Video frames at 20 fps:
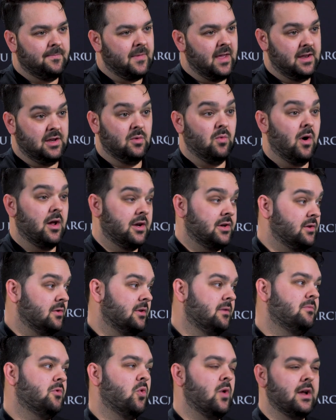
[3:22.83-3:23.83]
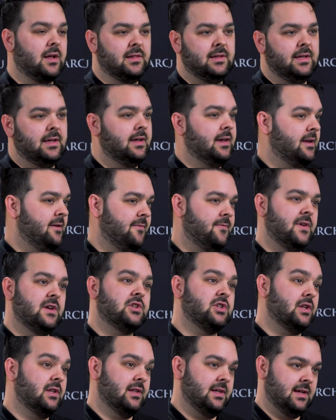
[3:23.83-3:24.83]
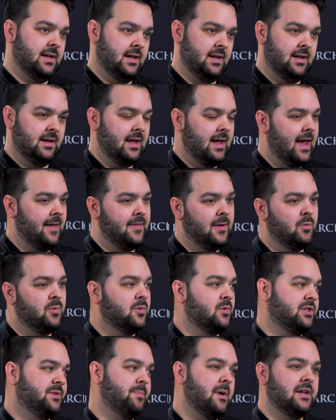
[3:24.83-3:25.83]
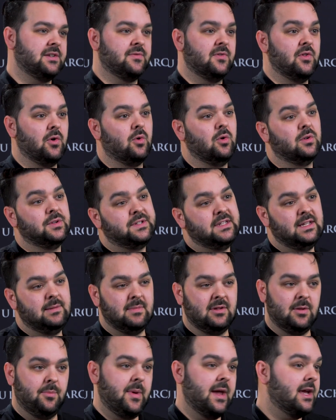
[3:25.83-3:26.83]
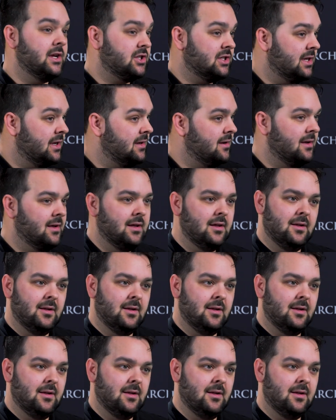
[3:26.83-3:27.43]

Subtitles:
and you want to do it quickly and efficiently, and then what's best for the whole team and the patient,